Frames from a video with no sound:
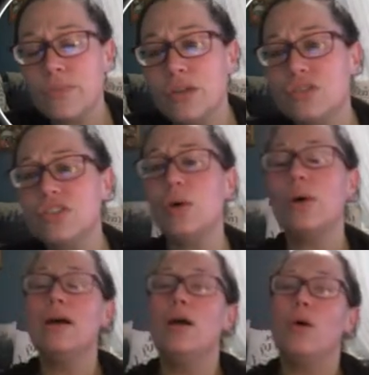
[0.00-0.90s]
So
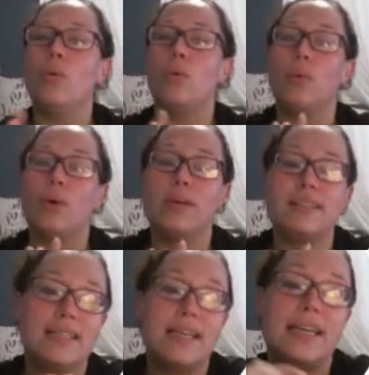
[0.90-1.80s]
what we
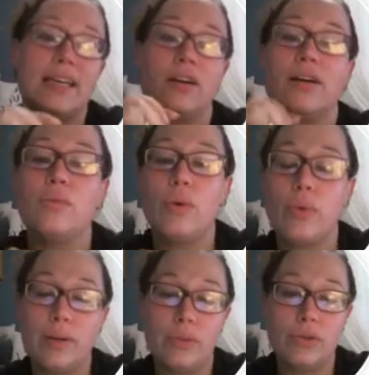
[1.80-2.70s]
see here and what we're
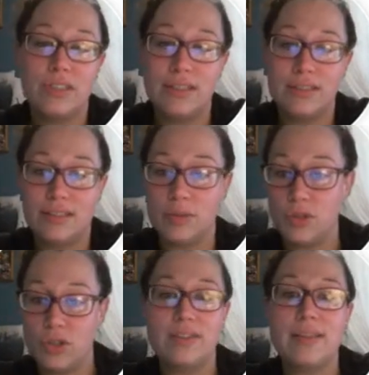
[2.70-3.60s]
able to
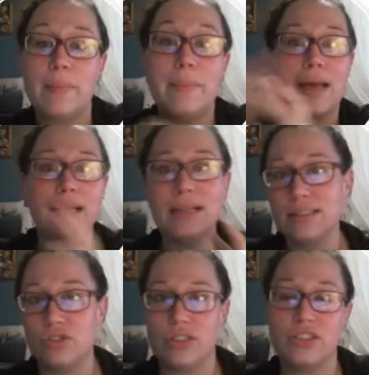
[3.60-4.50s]
observe is that many
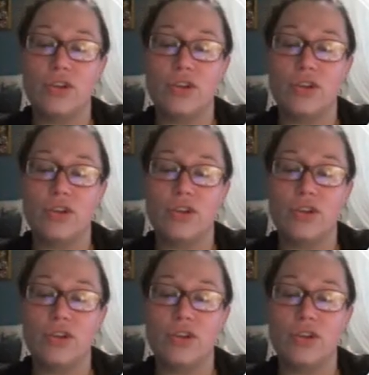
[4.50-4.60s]
districts are